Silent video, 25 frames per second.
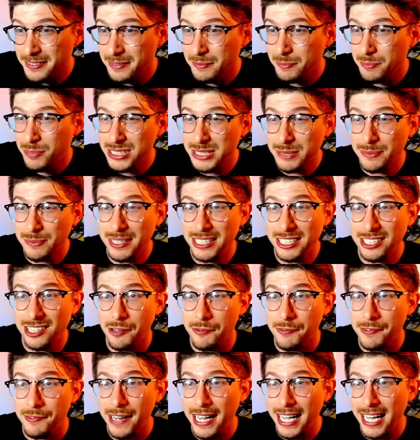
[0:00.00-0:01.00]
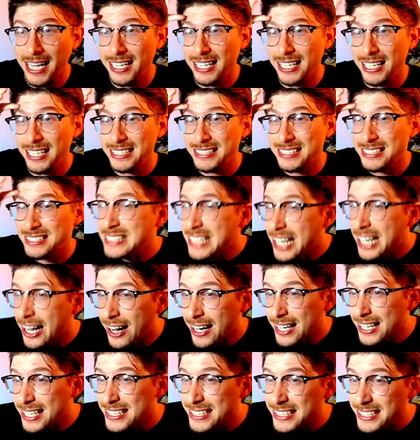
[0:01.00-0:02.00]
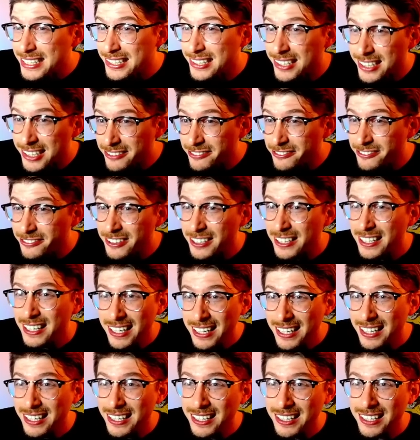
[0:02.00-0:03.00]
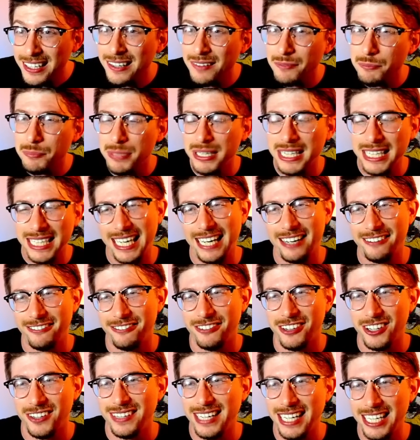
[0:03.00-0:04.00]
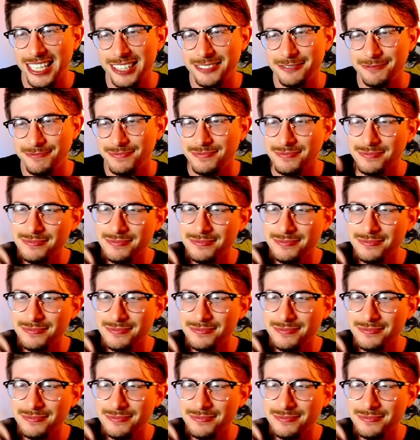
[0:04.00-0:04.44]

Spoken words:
Puts them into the red. It's not enough, but they can't farm down.